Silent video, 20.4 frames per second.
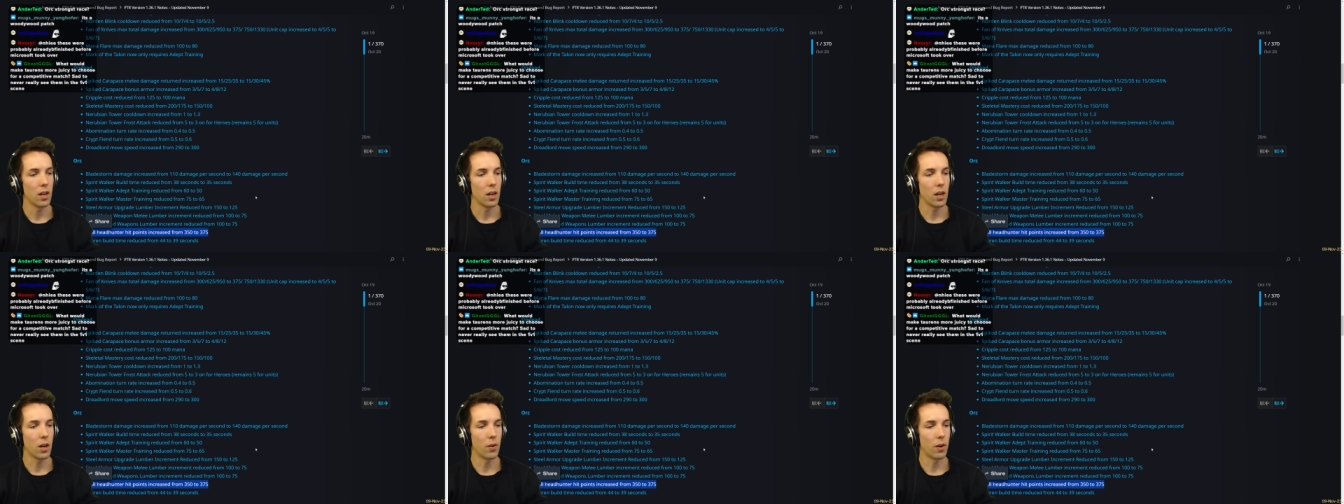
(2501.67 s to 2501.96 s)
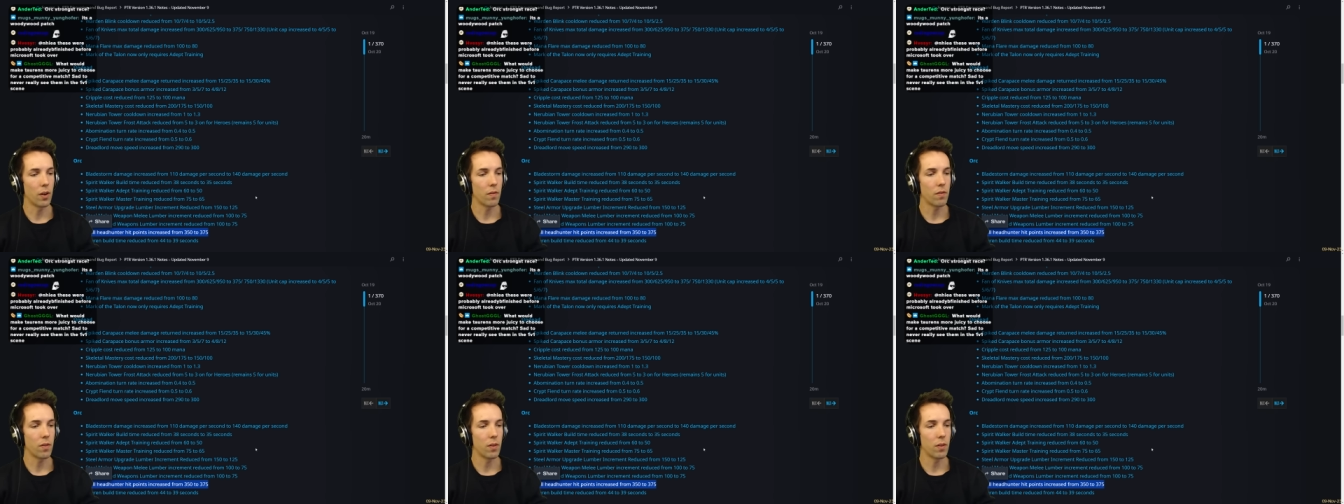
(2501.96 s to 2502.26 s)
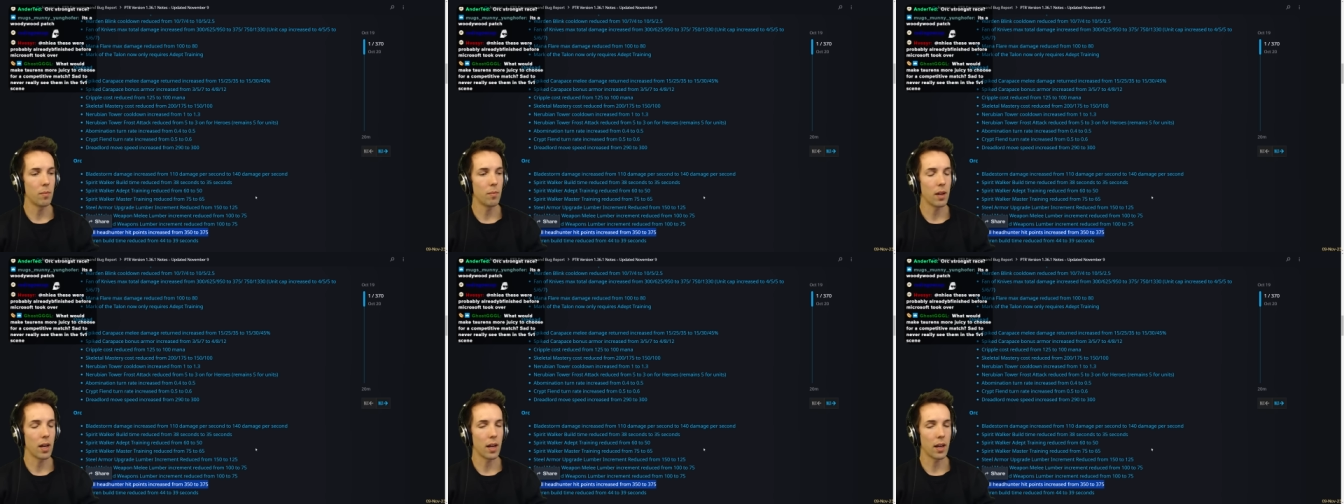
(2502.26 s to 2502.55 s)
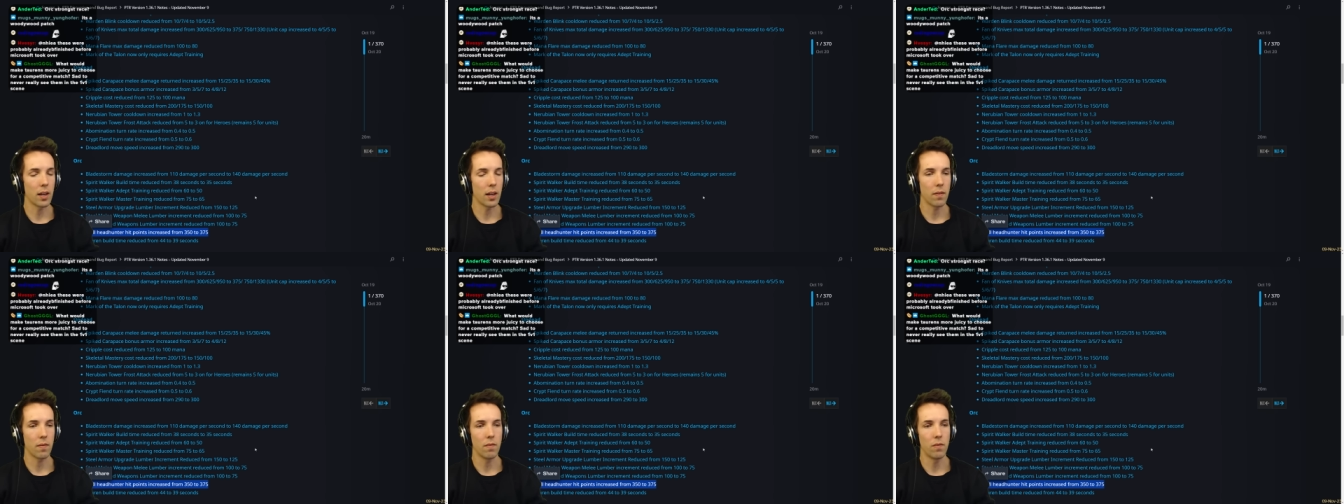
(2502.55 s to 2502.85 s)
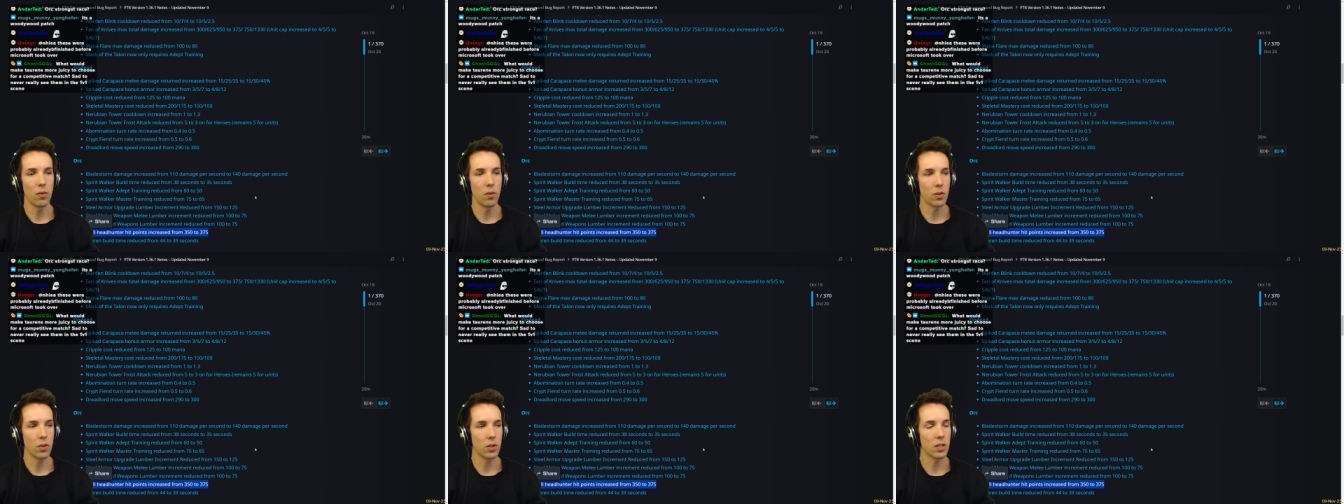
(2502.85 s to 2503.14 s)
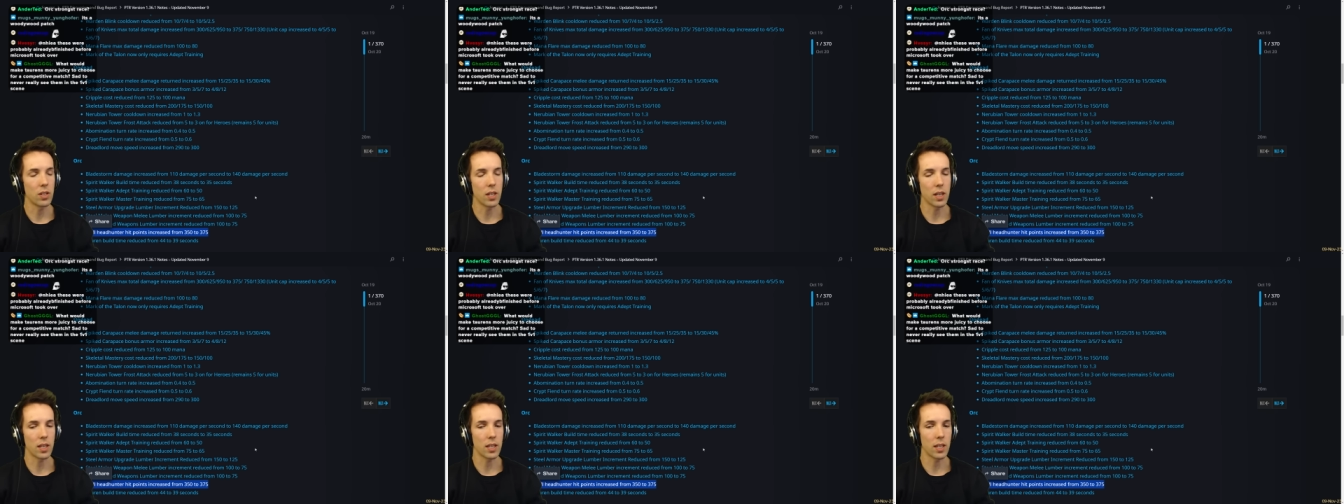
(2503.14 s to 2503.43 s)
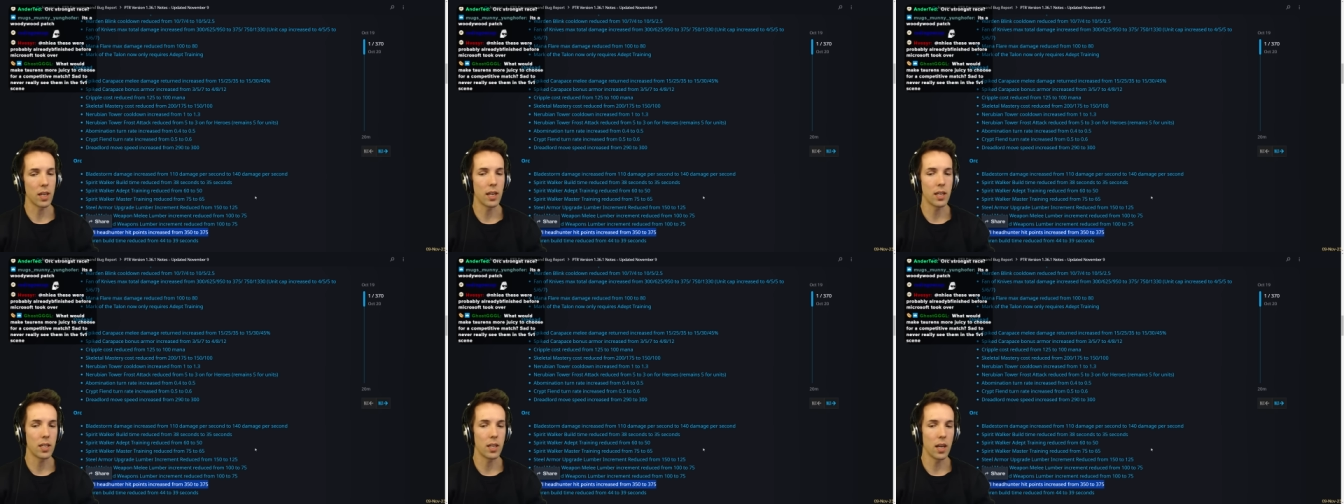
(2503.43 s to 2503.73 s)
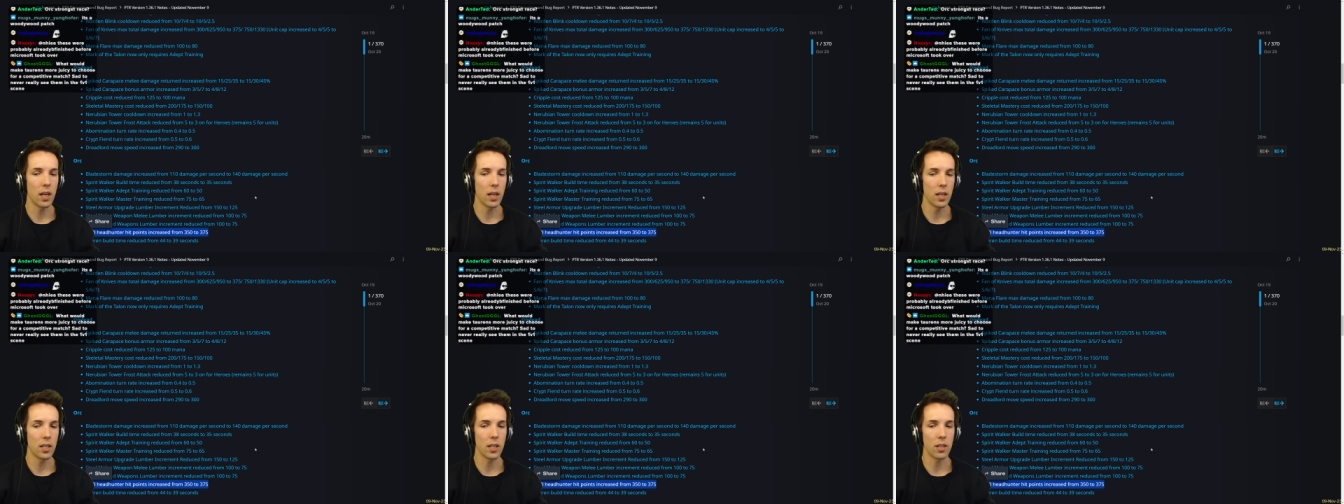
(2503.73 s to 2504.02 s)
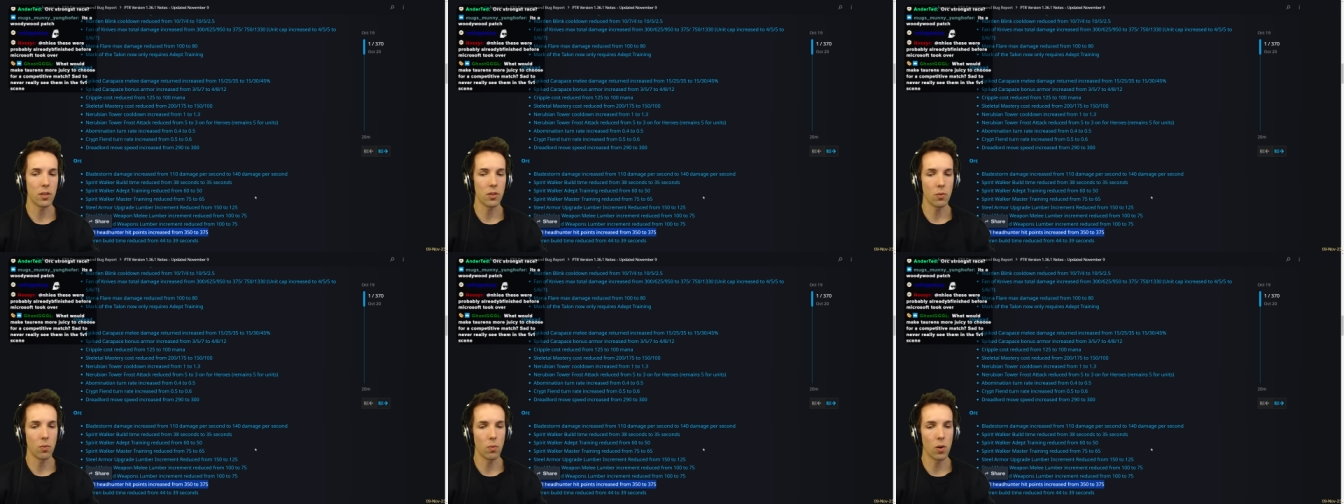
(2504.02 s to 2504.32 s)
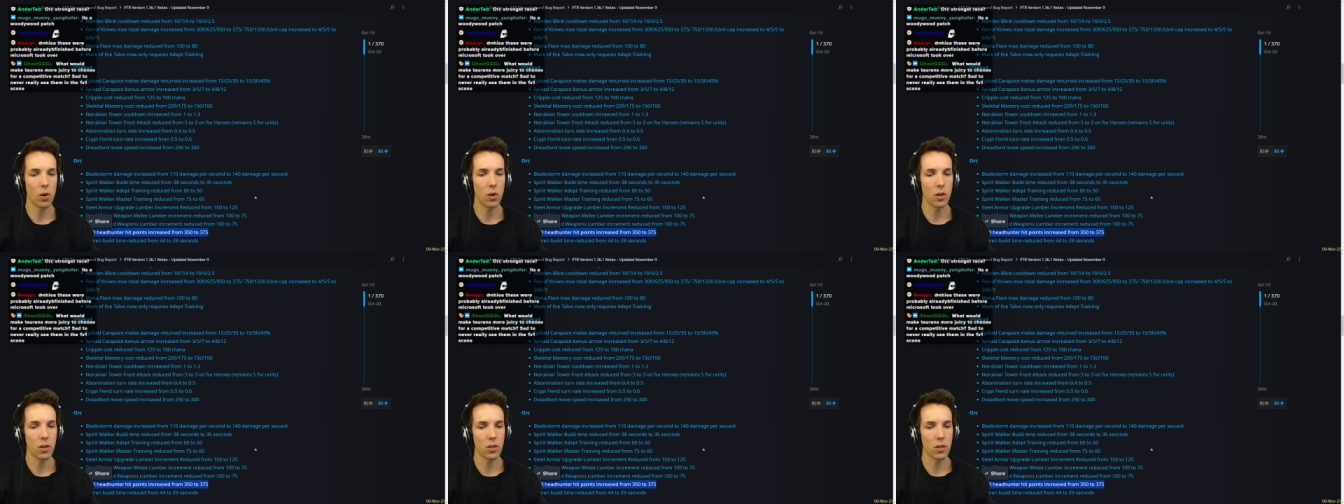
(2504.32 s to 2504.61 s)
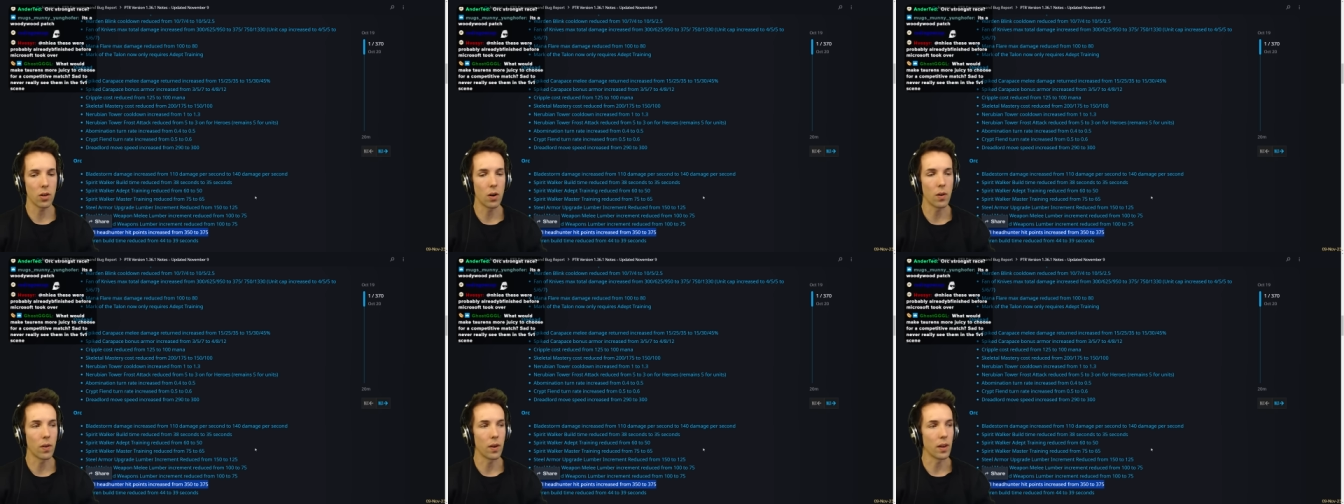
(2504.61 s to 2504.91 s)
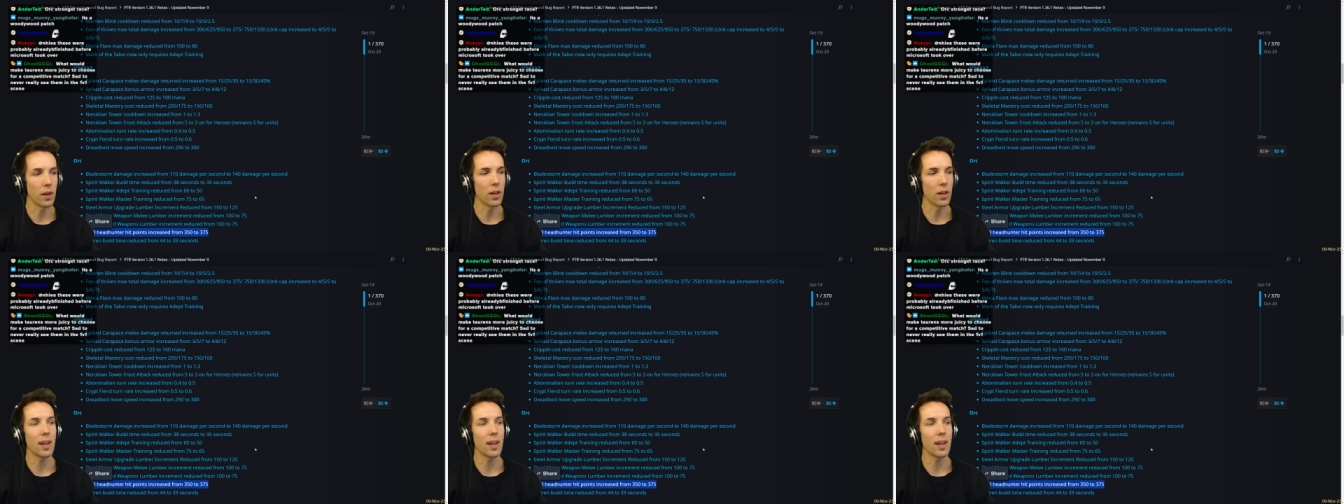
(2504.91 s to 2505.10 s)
going from like 4 to 6 HH into Walker Tauren.